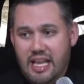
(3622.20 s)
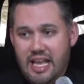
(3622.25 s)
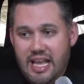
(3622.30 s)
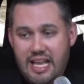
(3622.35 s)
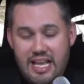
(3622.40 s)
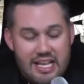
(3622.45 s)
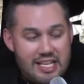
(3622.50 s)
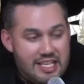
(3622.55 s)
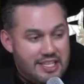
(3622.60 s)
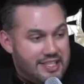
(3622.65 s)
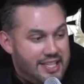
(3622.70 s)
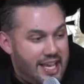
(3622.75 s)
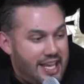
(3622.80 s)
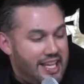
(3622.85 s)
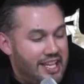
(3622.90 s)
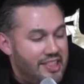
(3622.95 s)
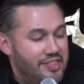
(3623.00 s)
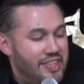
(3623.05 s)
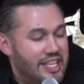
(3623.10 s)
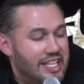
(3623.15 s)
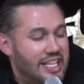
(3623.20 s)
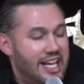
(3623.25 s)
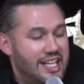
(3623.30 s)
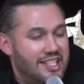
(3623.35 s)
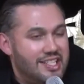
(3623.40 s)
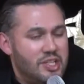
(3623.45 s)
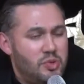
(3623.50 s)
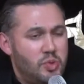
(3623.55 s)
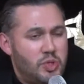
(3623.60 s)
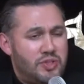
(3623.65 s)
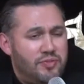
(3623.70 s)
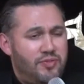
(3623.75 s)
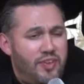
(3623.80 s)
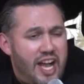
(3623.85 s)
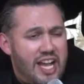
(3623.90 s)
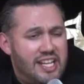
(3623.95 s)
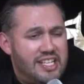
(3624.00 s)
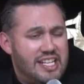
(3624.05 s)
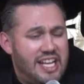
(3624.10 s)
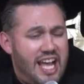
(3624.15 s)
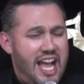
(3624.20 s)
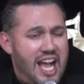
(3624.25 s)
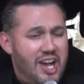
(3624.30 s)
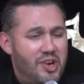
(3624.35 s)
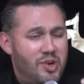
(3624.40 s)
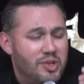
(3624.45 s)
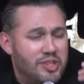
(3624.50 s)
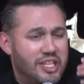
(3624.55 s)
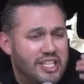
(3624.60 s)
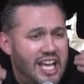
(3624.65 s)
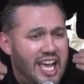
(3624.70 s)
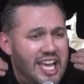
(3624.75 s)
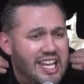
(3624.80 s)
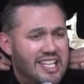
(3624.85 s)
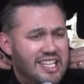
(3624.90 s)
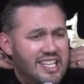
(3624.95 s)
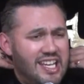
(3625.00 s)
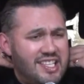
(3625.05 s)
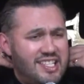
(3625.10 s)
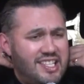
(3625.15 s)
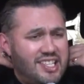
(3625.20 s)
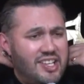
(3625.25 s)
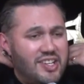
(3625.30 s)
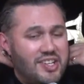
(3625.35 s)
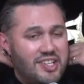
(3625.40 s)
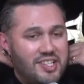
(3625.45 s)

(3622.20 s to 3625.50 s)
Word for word: Second thing I did was fired an arrow that Ali Asghar.